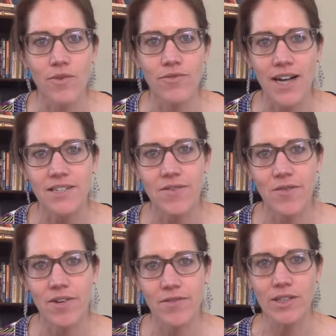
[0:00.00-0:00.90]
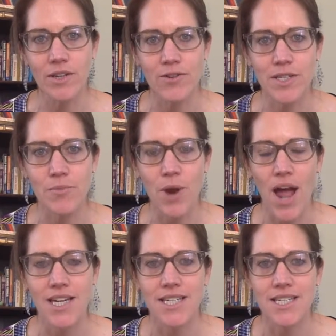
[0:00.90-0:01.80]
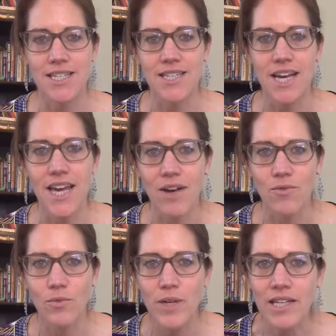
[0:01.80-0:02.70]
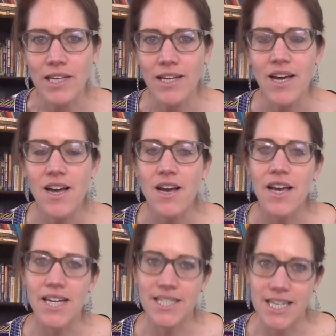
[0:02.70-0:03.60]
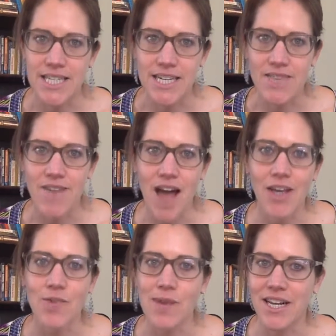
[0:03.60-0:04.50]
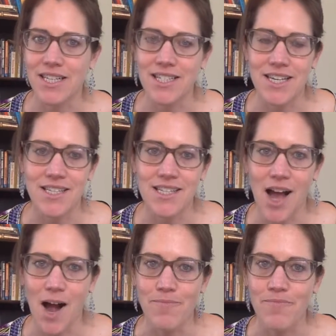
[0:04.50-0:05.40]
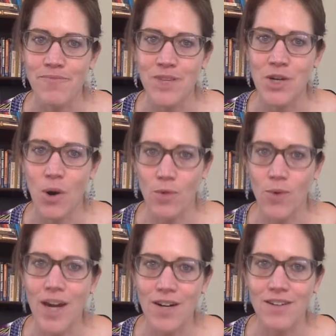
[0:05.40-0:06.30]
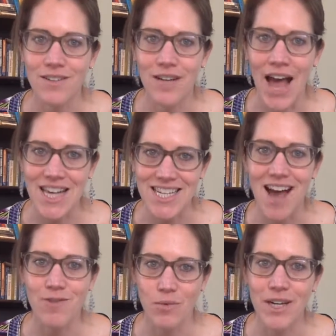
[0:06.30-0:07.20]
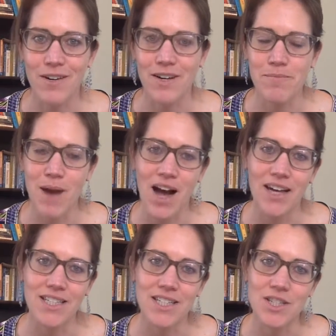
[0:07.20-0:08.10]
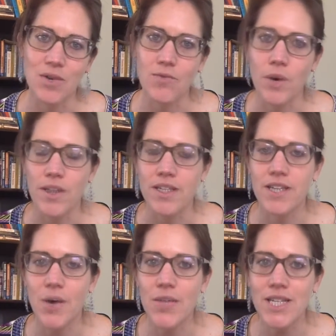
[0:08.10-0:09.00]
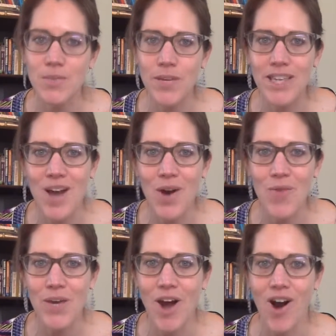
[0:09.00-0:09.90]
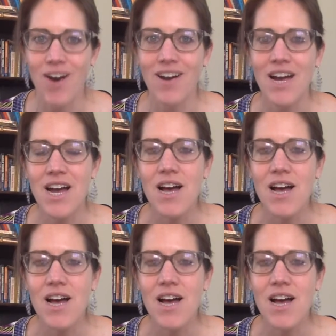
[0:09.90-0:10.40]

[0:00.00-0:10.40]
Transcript: reflective of different literacy practices that can't really exist in a vacuum and exist. A writer has to have a reader in mind and so forth. So this week, though, we are